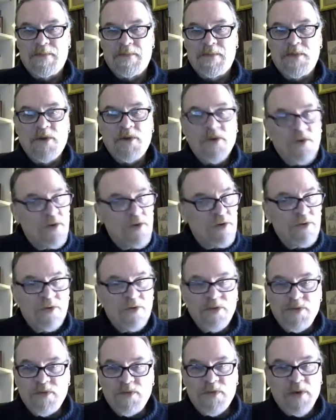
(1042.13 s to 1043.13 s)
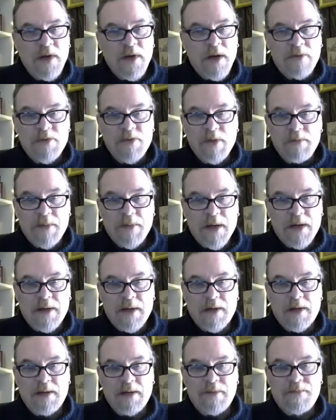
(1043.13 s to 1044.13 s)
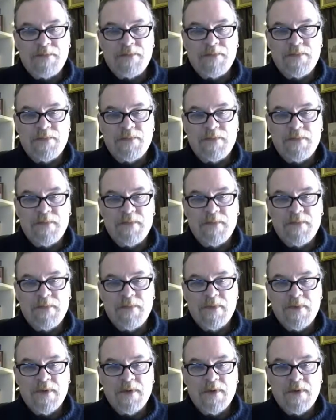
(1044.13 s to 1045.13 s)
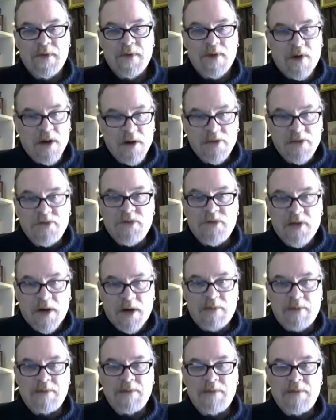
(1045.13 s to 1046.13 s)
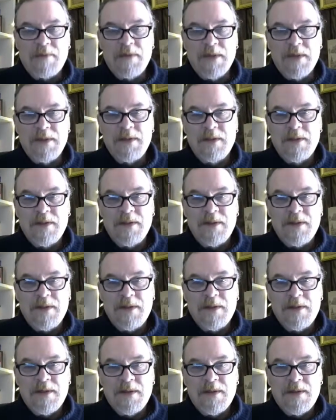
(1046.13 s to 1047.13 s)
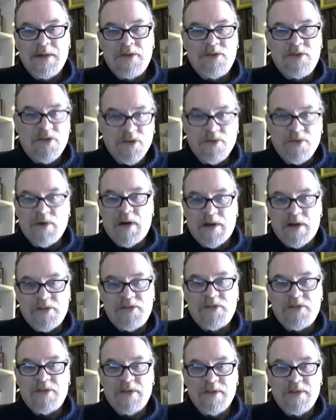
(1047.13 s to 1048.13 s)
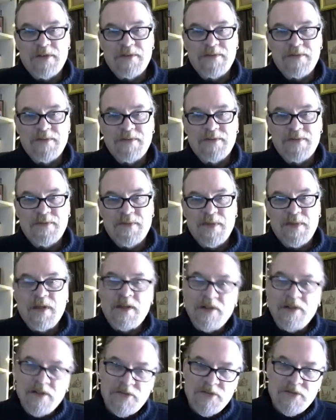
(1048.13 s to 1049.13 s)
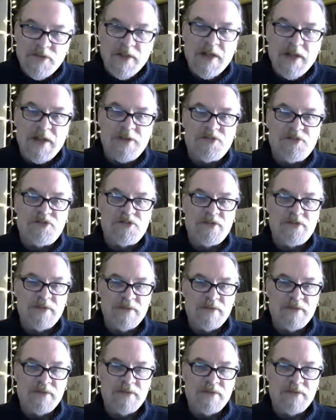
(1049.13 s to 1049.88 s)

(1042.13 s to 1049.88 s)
They're good news for everybody. God has come to us in the flesh.